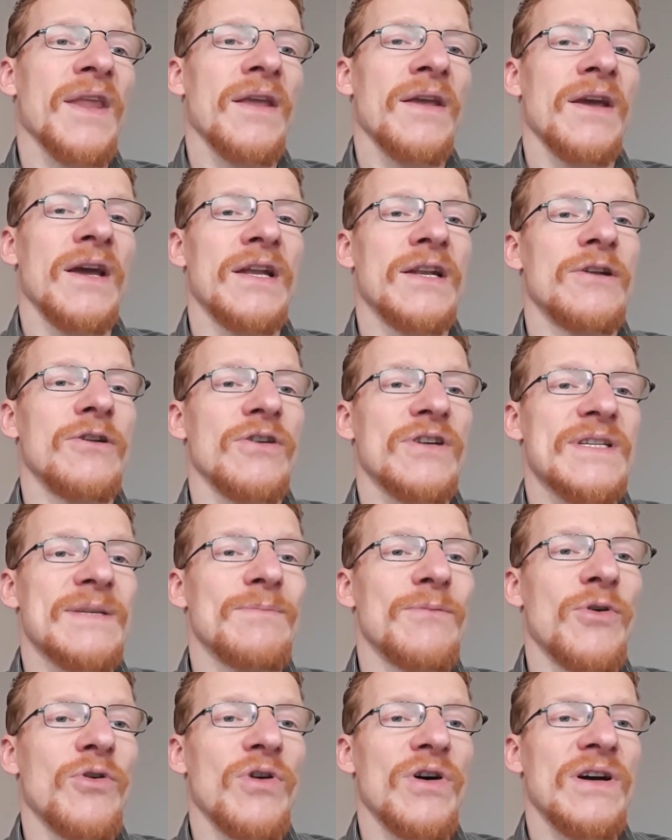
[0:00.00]
and looks
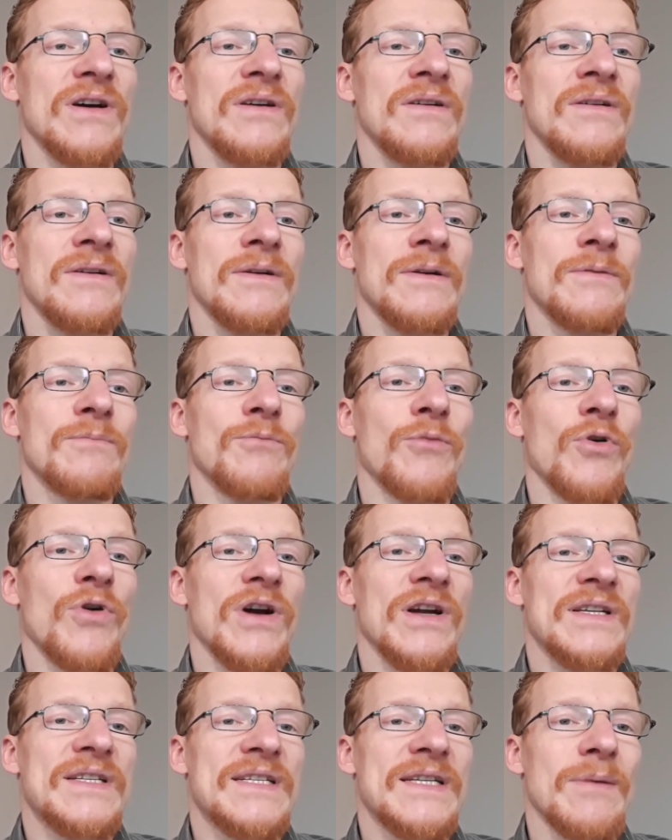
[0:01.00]
more and
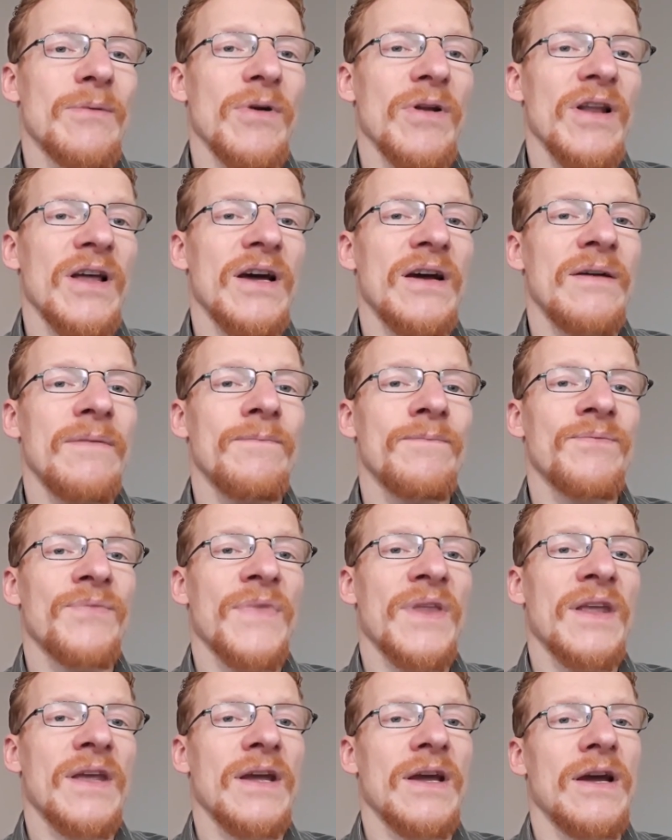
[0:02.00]
more similar
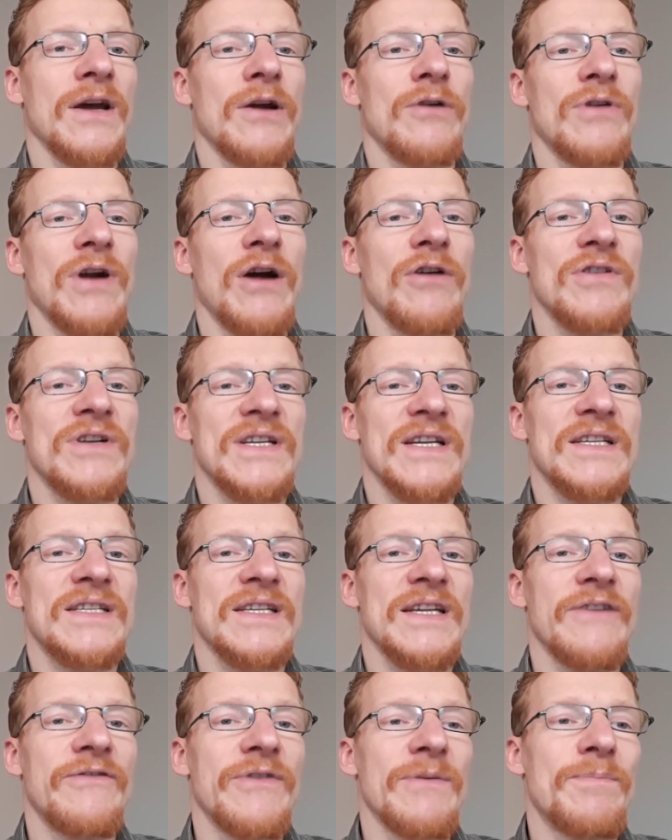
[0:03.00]
around it
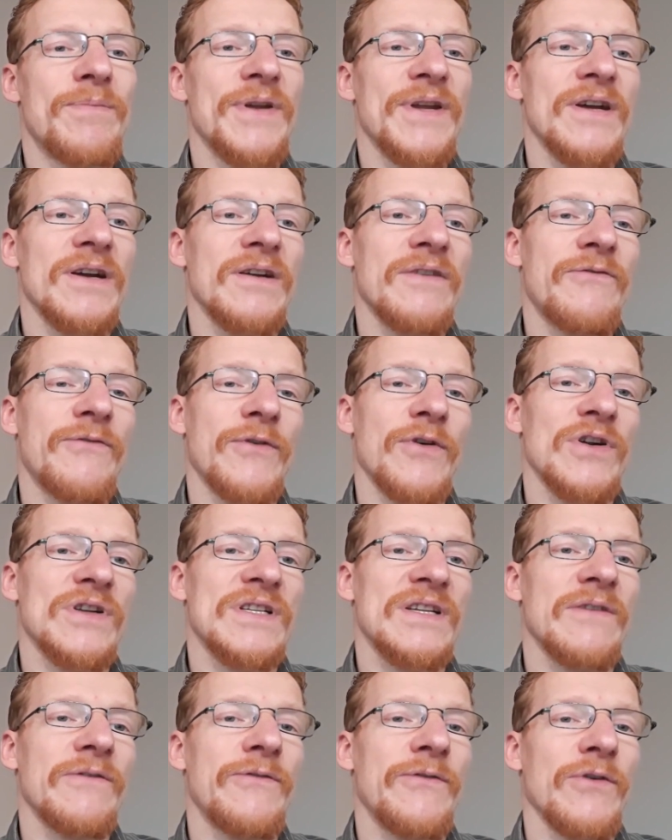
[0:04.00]
if we peer
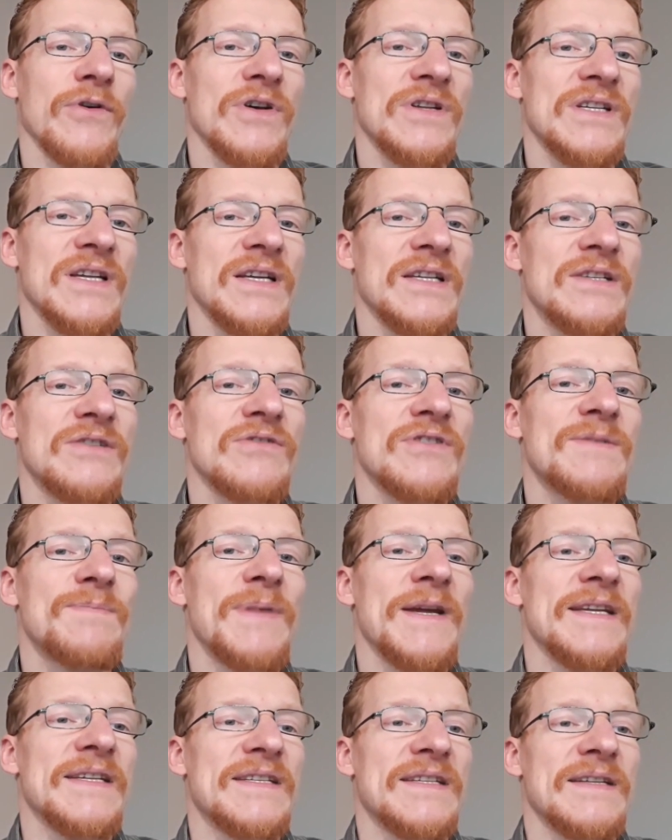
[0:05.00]
further and further into
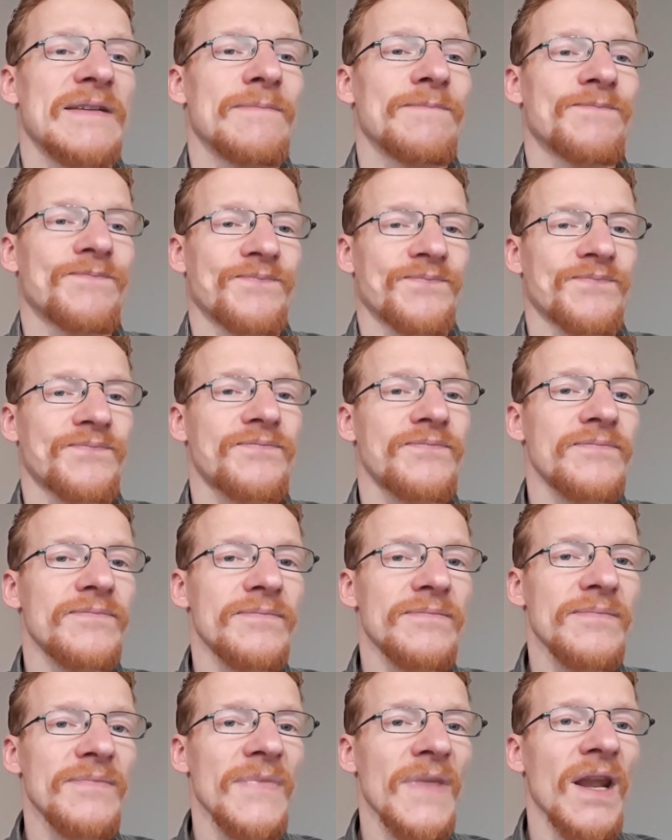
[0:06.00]
space.
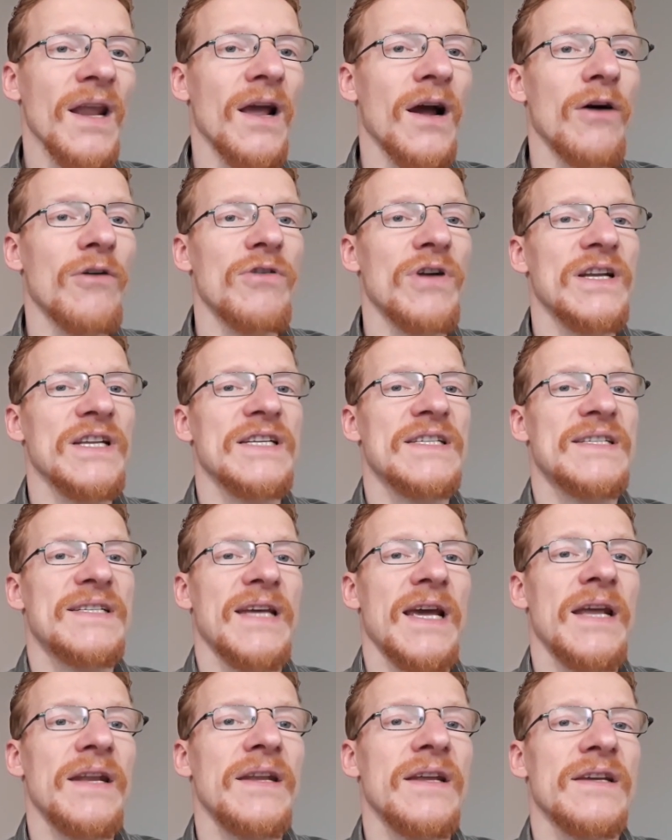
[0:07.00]
Our
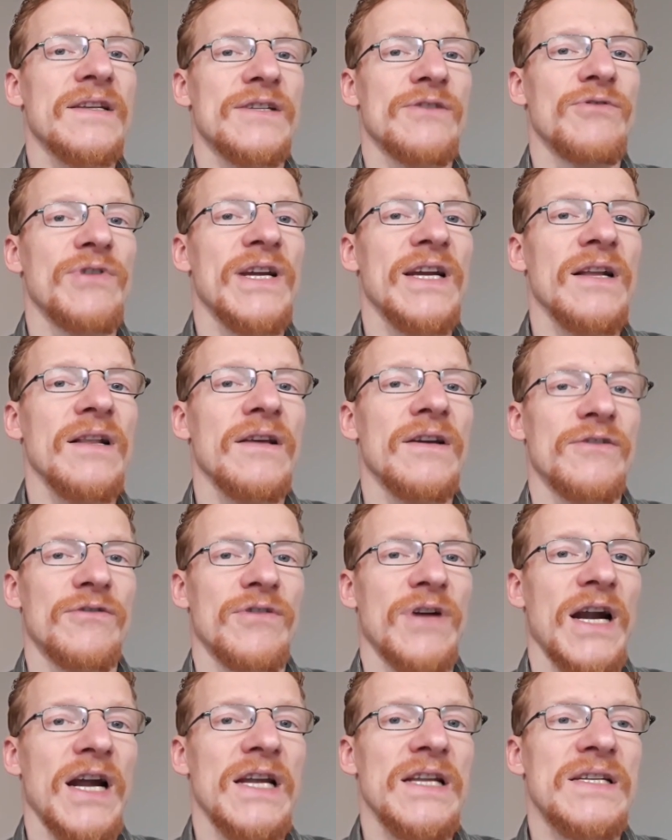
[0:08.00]
understanding is real and
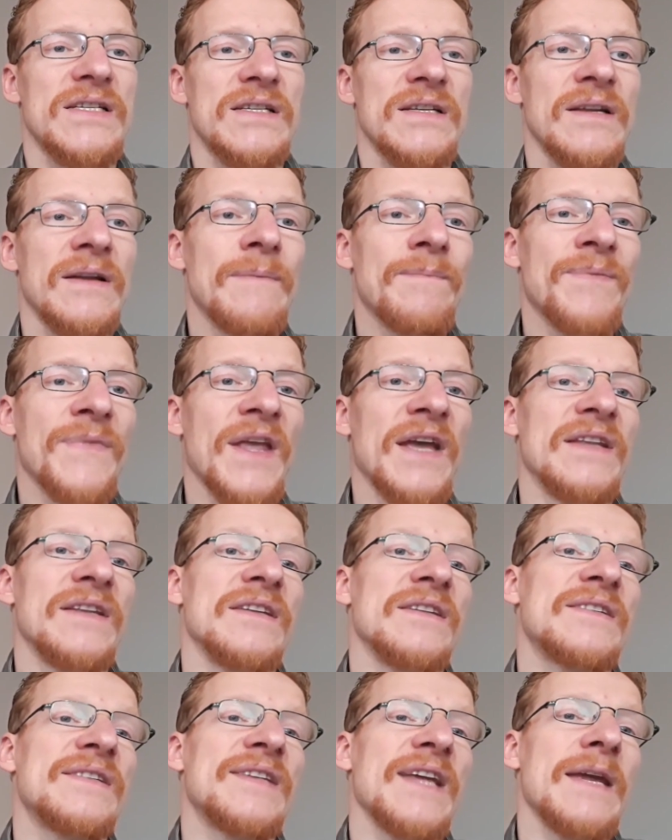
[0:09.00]
right, and at
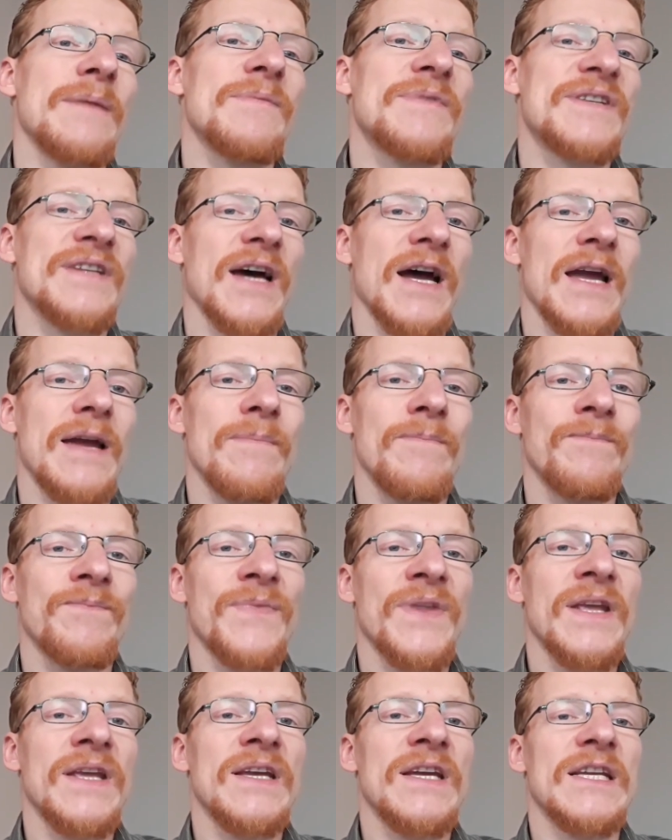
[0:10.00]
the same time,
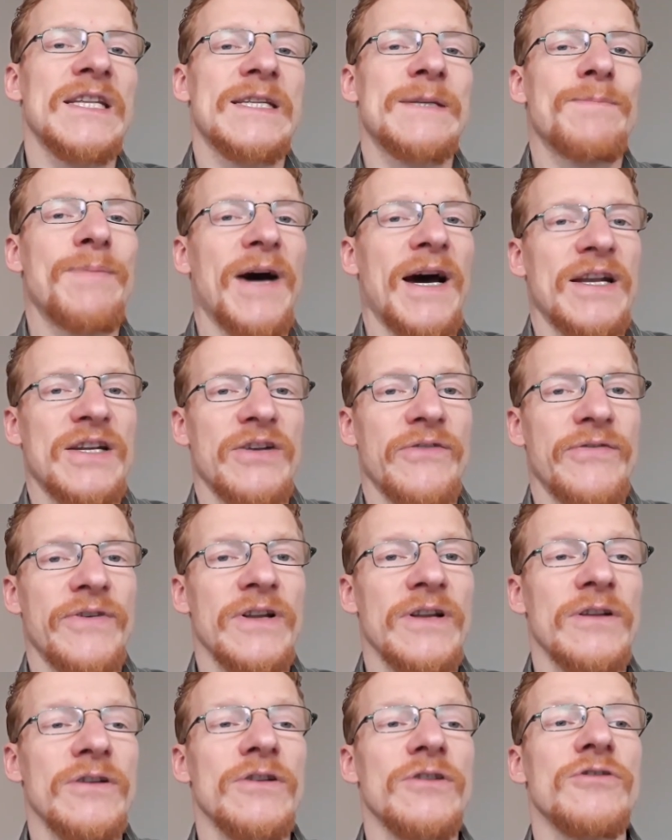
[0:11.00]
it's part of an
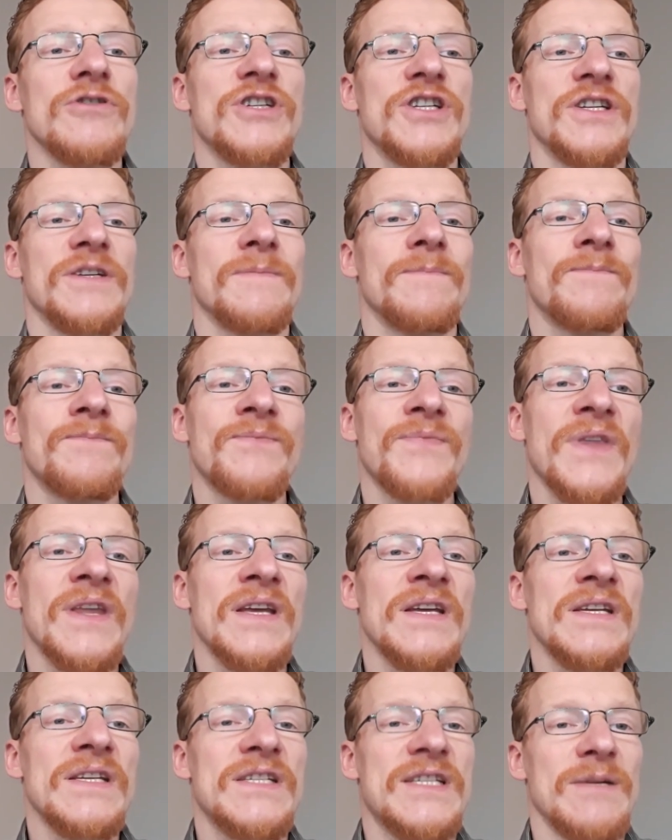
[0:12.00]
illusion,
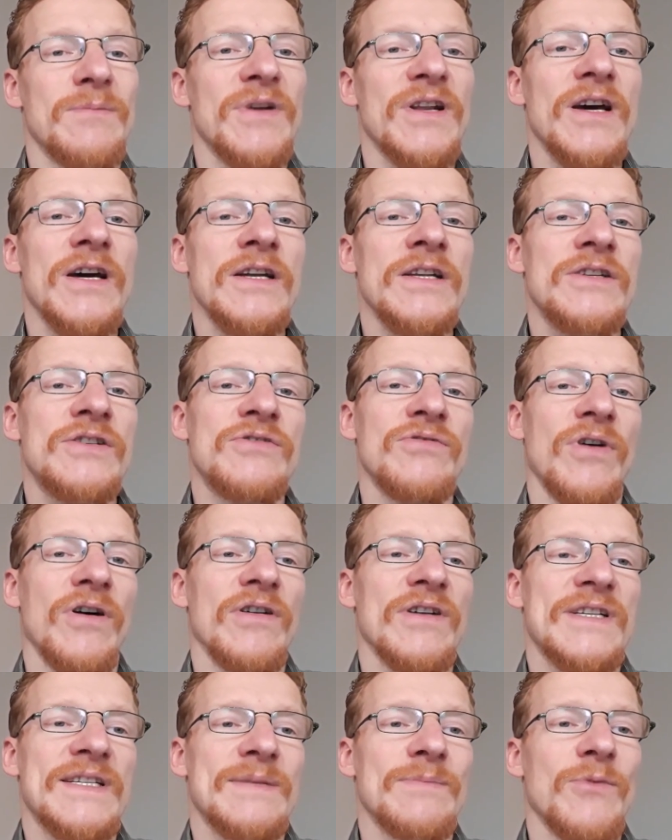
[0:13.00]
similar to
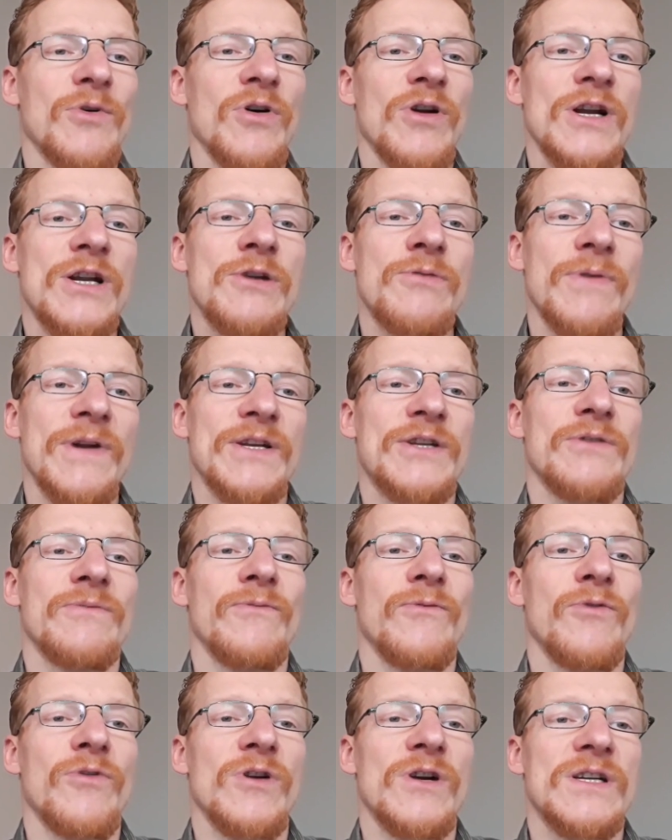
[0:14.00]
our small quantum
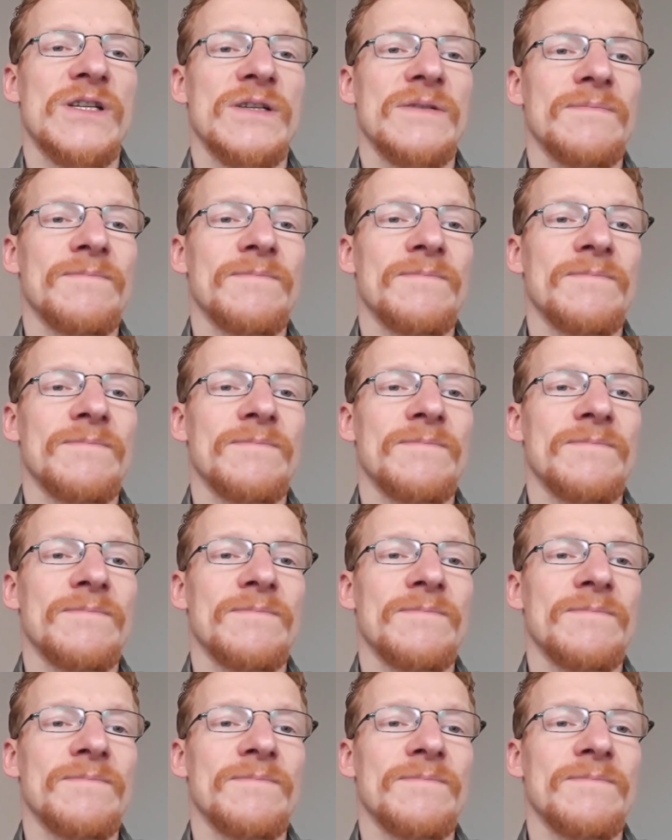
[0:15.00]
world.